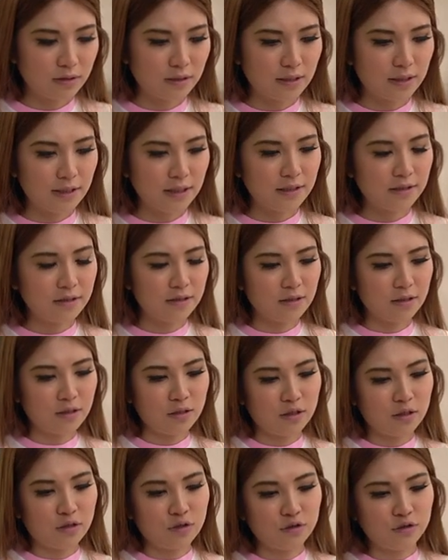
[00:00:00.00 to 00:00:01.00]
Okay,
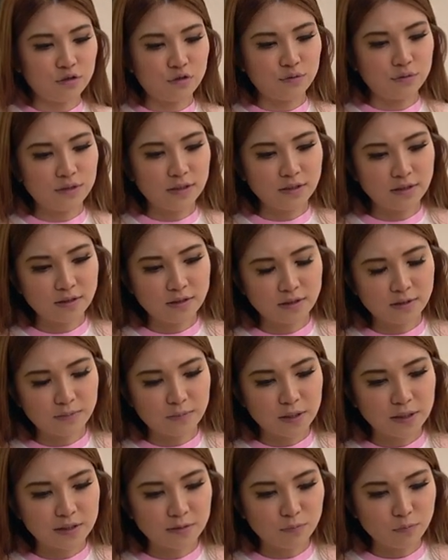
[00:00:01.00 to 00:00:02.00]
so this is the
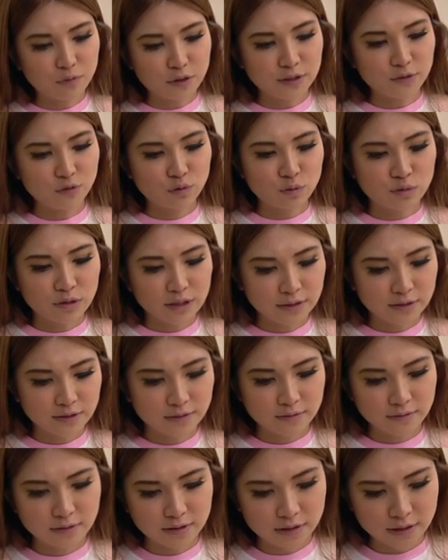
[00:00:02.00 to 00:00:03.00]
button, press
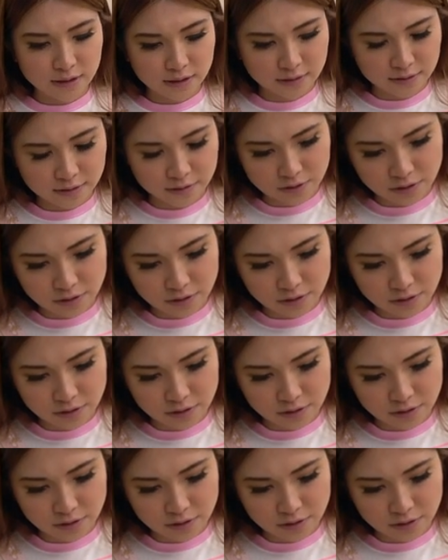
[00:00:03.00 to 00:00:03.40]
twice, it